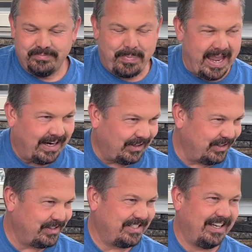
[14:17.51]

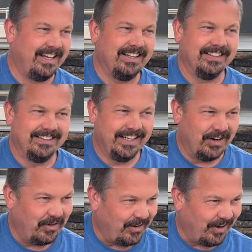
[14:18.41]
bankers and,
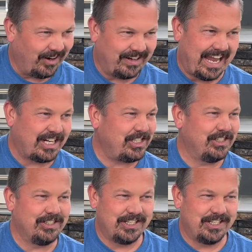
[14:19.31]
our cashiers